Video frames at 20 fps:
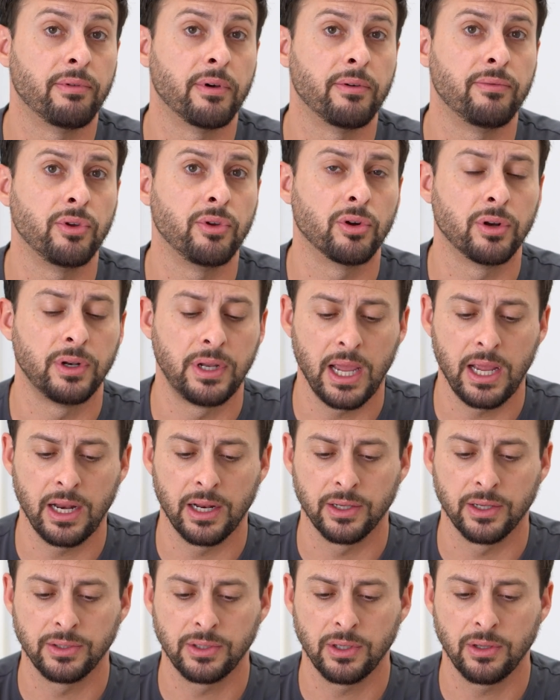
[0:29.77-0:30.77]
of your
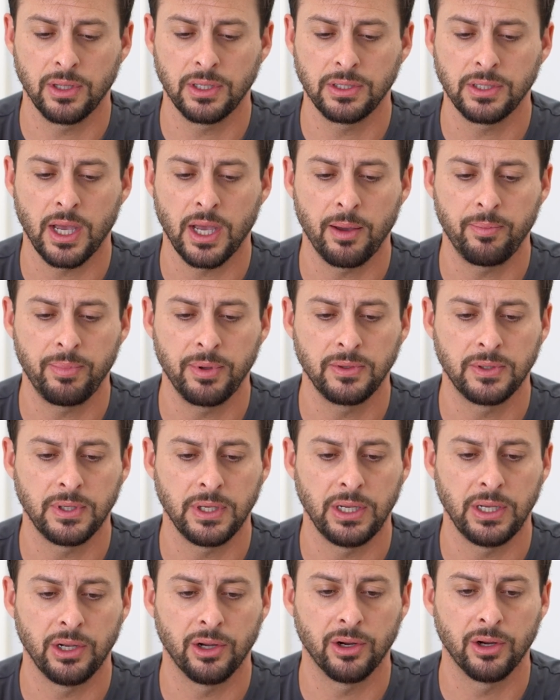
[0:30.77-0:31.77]
data. So let's hop into
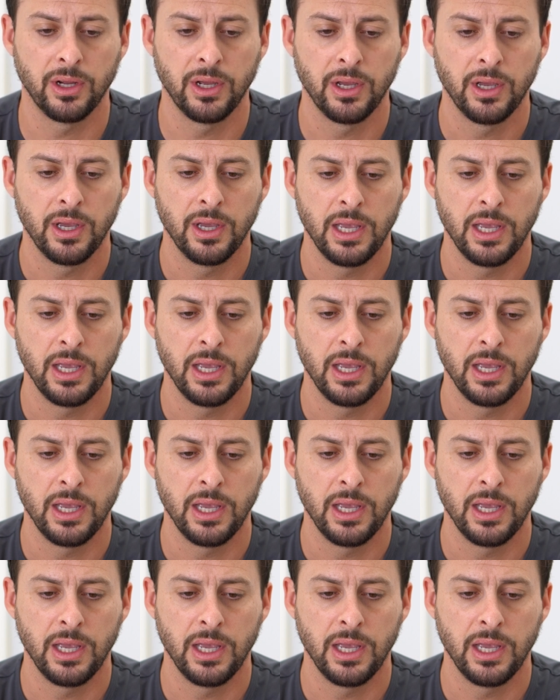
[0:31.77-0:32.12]
here.